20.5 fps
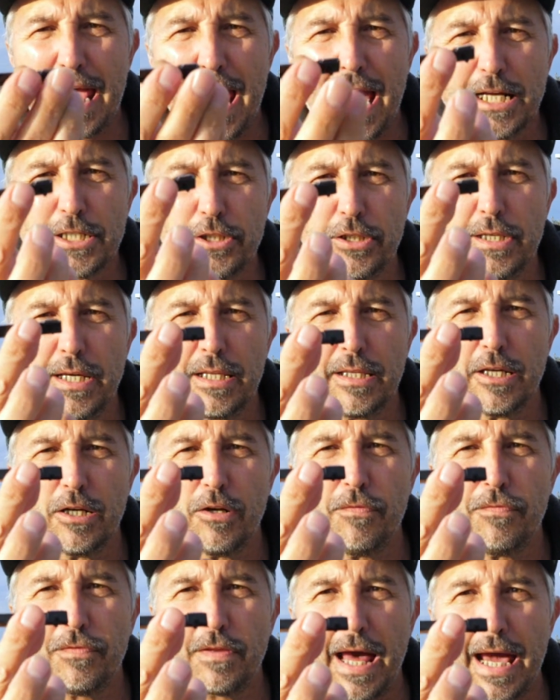actually a
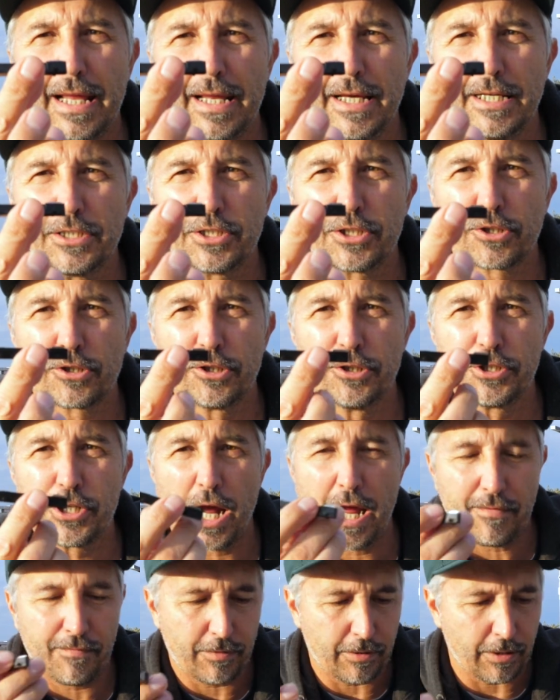little flathead
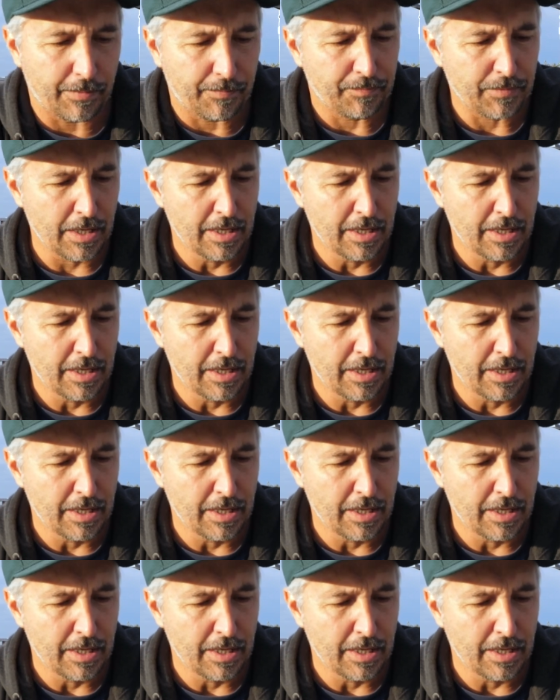screwdriver.